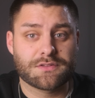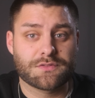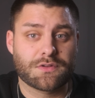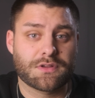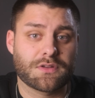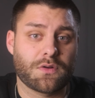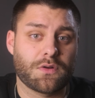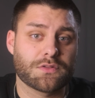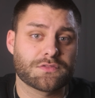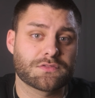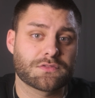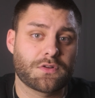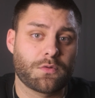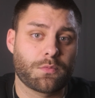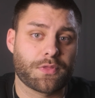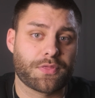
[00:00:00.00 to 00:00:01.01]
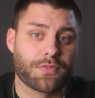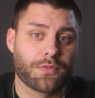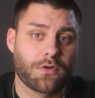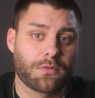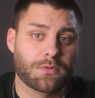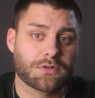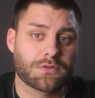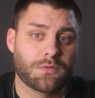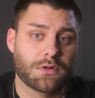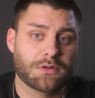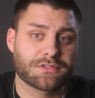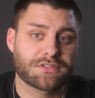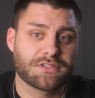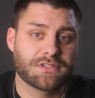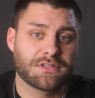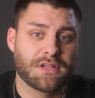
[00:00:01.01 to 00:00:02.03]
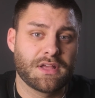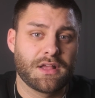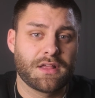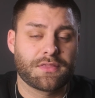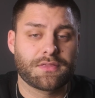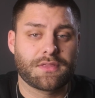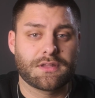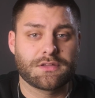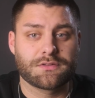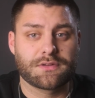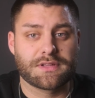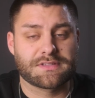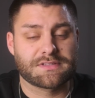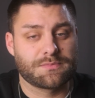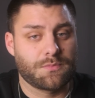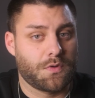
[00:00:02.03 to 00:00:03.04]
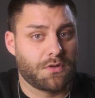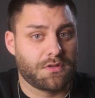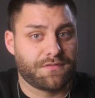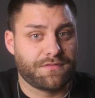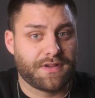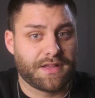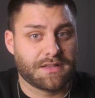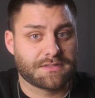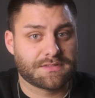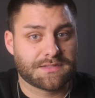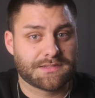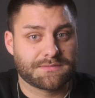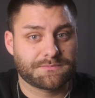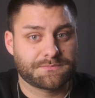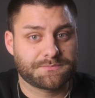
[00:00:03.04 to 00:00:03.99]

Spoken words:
you can also go with normal quality, then you get smaller files.